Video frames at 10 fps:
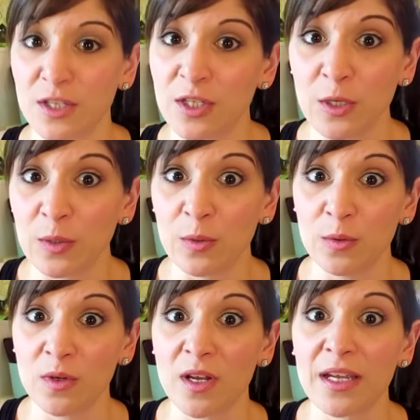
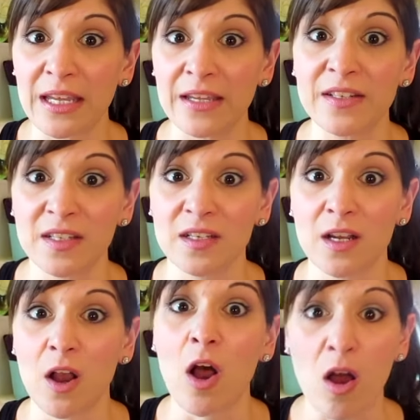to eat
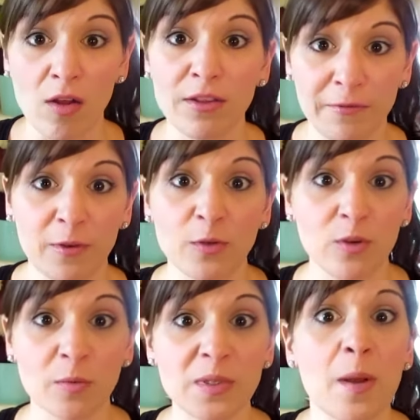all the food
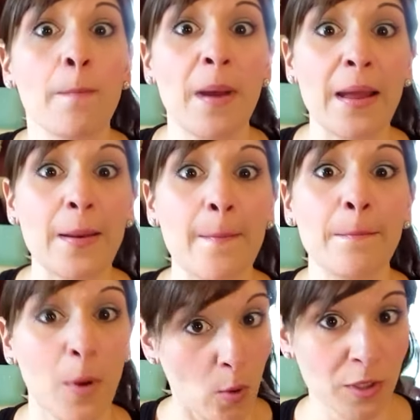groups but
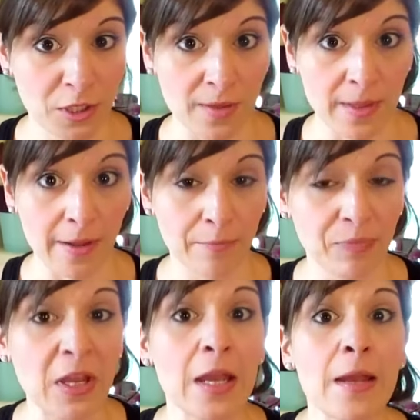portion
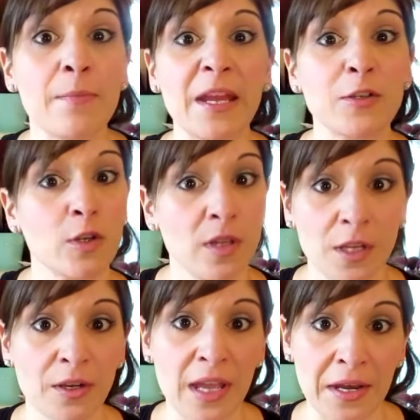them. Make sure that
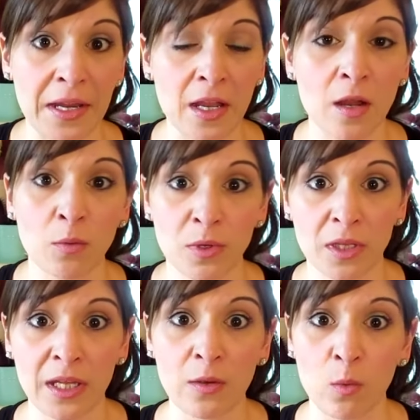you're getting a
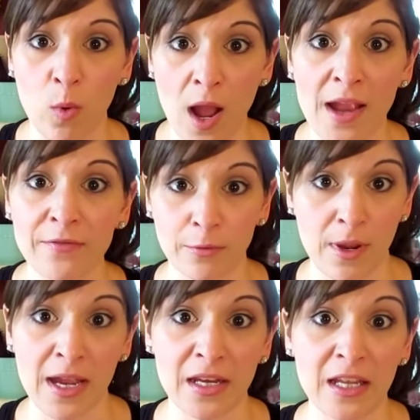really wide
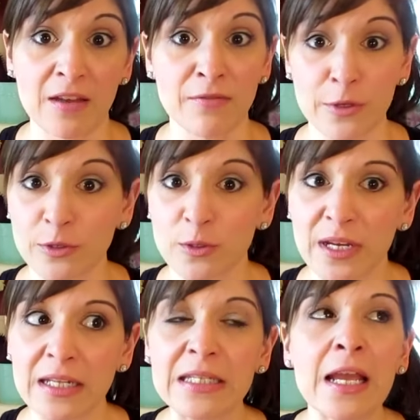variety of
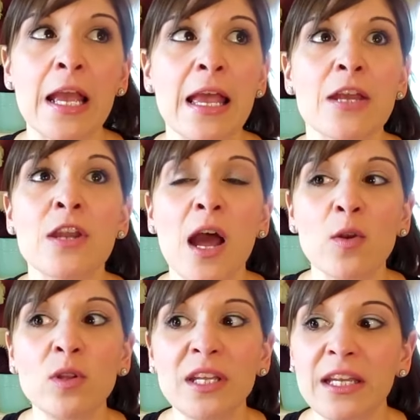nutrients. Not
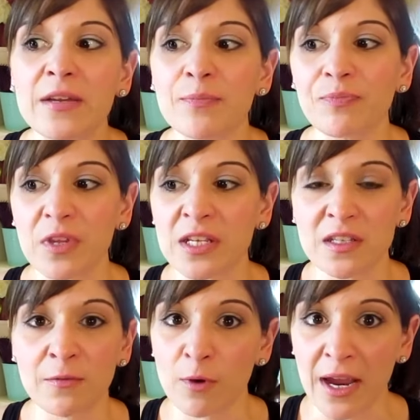only is
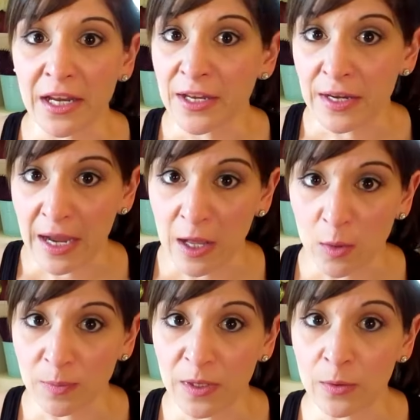the variety gonna
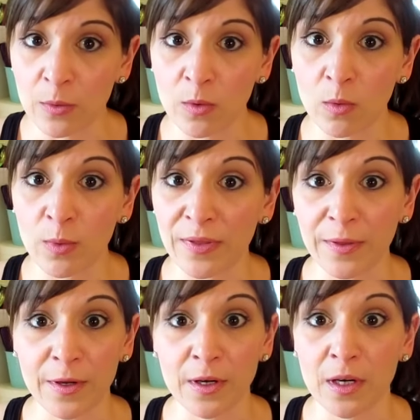help you
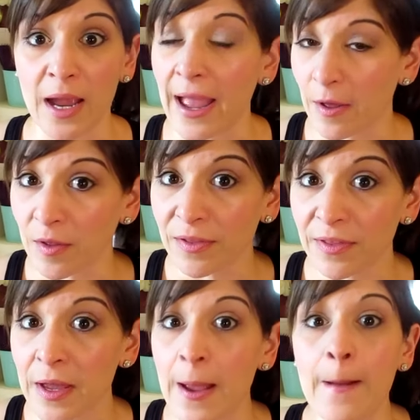with your
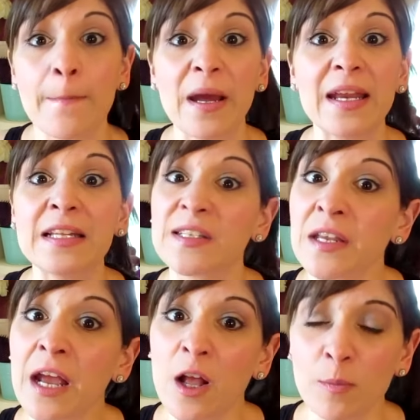health, but it's
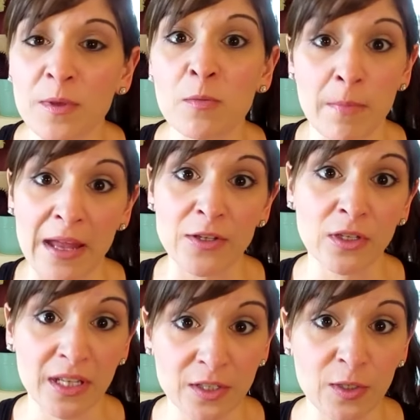gonna help you
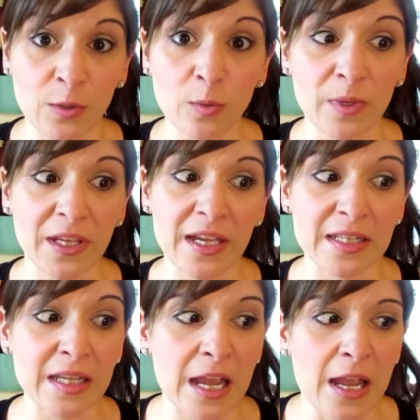mentally too
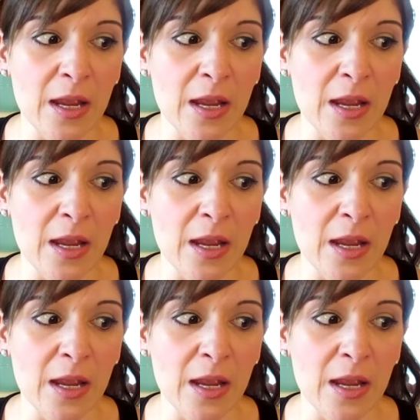because